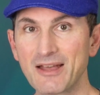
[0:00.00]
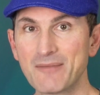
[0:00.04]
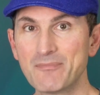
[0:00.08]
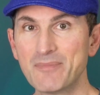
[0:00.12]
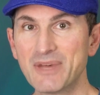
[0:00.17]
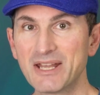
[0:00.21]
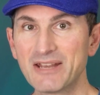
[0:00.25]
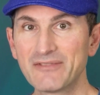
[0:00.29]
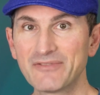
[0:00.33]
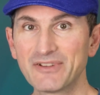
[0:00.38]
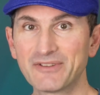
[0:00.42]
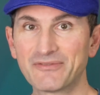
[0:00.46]

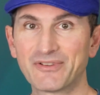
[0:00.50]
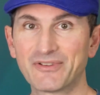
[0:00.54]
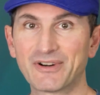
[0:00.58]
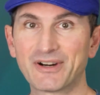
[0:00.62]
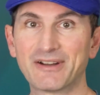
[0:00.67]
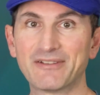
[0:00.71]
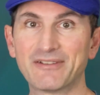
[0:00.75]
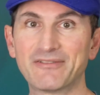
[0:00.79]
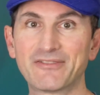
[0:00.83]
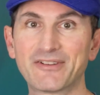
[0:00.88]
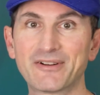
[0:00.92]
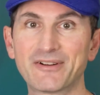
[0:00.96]
Benefit
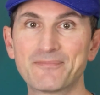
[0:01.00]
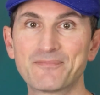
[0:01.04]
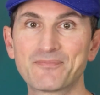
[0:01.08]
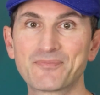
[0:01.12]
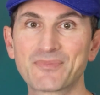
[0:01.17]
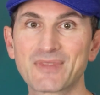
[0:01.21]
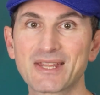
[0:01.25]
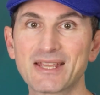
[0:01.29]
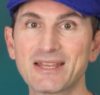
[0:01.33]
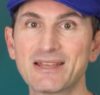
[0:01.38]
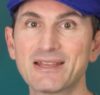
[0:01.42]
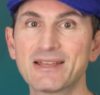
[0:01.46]
5.
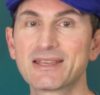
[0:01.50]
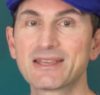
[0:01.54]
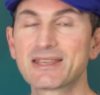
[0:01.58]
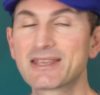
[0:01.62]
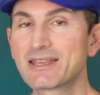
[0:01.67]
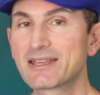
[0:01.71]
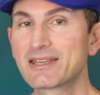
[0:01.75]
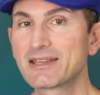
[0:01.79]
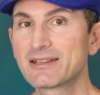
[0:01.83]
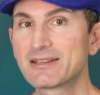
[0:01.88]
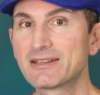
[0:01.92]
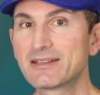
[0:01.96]

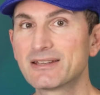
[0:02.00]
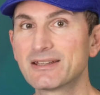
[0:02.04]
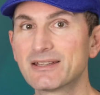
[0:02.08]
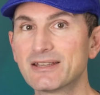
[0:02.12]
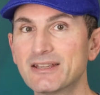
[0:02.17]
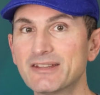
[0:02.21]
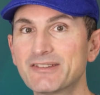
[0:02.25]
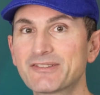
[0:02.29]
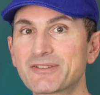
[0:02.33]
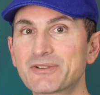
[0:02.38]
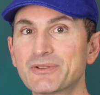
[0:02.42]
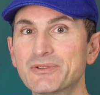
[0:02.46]
KiCad
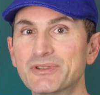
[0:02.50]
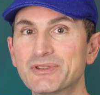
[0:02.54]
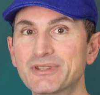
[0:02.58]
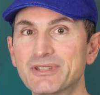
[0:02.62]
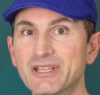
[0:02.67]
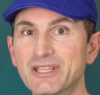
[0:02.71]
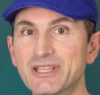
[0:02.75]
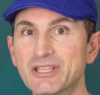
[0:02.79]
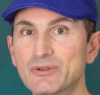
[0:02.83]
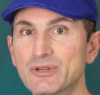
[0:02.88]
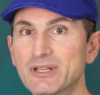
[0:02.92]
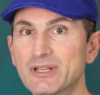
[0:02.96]
is
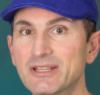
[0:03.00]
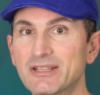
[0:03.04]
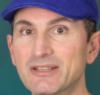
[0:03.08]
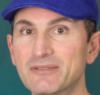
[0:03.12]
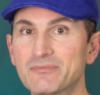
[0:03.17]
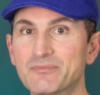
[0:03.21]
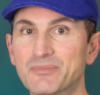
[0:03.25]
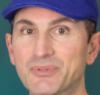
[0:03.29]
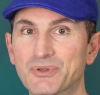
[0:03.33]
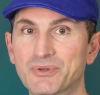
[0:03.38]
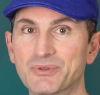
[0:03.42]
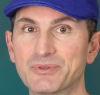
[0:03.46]
continually
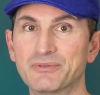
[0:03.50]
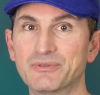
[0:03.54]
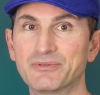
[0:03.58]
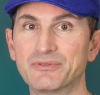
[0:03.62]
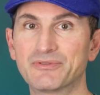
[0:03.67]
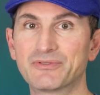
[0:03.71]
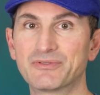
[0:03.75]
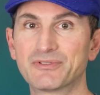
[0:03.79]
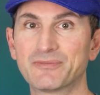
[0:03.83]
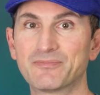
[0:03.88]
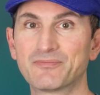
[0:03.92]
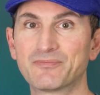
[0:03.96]

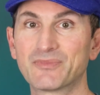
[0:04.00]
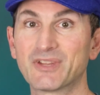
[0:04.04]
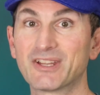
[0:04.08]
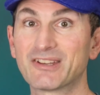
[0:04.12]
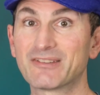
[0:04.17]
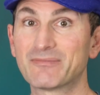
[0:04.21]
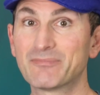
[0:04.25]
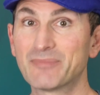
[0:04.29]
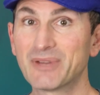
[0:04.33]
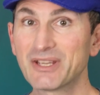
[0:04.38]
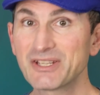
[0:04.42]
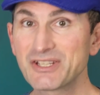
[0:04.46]
improved.
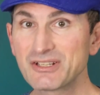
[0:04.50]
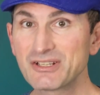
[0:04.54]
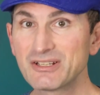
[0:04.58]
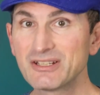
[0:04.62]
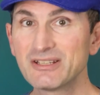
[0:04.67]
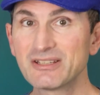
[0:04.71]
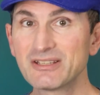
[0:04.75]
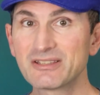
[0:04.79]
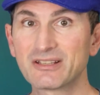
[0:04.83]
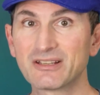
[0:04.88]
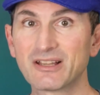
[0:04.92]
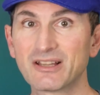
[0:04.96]

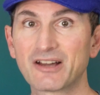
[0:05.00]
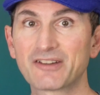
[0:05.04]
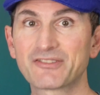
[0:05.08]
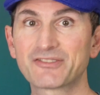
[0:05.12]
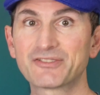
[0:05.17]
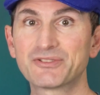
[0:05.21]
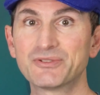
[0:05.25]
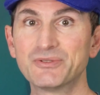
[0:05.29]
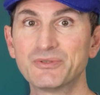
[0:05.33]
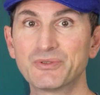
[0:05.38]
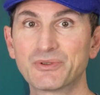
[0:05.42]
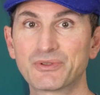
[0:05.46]
Especially in the
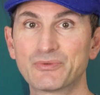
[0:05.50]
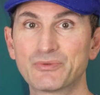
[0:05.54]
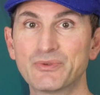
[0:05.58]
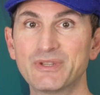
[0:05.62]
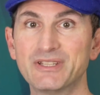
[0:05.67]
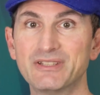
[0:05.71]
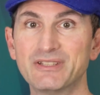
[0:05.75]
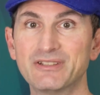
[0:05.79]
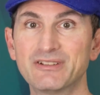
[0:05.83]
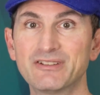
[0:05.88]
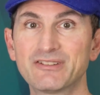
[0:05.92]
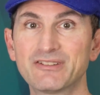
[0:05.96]
last two or three
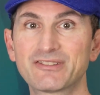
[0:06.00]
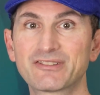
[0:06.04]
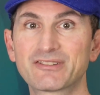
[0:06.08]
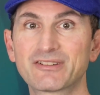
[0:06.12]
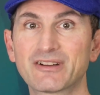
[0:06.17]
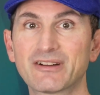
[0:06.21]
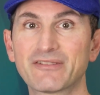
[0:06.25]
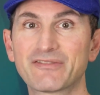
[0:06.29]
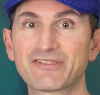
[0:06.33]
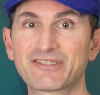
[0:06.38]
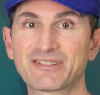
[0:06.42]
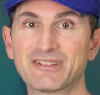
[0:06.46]
years,
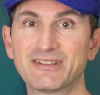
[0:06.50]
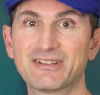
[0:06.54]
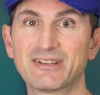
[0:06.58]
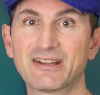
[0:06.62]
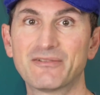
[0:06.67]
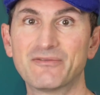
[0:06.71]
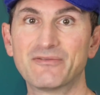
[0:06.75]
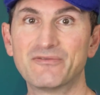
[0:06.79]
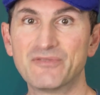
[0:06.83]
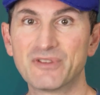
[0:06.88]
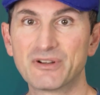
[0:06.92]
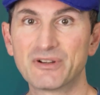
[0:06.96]
I've seen
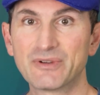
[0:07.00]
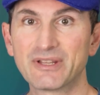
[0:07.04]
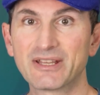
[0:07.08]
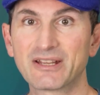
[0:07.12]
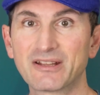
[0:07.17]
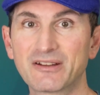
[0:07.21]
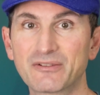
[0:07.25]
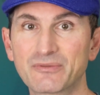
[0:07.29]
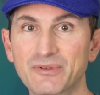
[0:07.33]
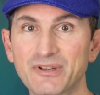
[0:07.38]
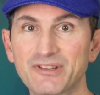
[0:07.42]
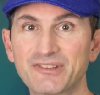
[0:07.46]
a very
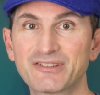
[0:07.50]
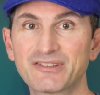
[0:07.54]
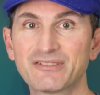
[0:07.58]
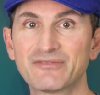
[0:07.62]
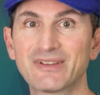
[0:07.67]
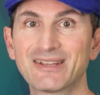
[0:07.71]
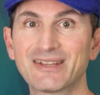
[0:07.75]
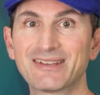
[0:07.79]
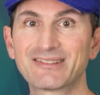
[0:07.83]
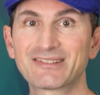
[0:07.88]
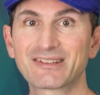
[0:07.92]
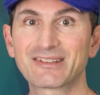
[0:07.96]

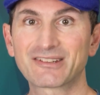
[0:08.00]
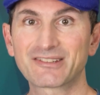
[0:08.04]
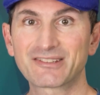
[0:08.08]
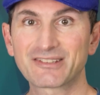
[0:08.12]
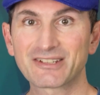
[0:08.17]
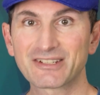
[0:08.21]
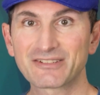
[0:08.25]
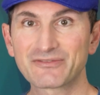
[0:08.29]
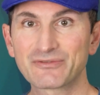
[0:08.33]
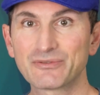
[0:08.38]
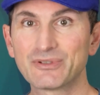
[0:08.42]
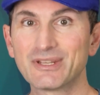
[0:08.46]
aggressive and
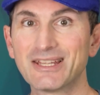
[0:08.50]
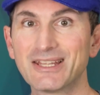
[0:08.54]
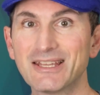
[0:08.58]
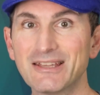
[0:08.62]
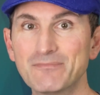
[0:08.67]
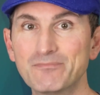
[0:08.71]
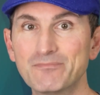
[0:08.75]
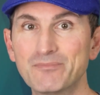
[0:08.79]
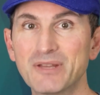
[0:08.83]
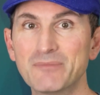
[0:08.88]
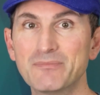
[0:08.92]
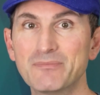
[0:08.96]
successfully
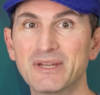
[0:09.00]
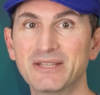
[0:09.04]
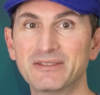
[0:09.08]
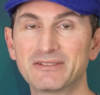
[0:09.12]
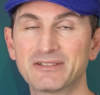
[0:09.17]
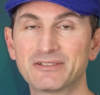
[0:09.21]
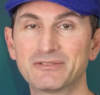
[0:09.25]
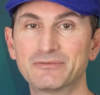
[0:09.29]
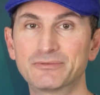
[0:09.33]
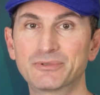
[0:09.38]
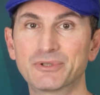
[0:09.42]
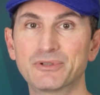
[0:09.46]

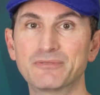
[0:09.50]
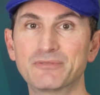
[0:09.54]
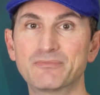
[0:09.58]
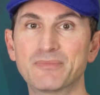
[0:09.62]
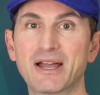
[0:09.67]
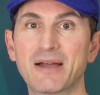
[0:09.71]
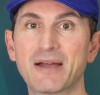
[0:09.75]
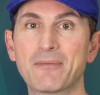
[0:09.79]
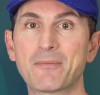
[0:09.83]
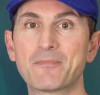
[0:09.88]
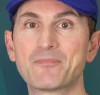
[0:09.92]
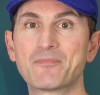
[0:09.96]
implemented
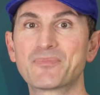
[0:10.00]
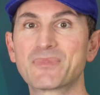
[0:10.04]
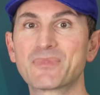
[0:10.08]
roadmap.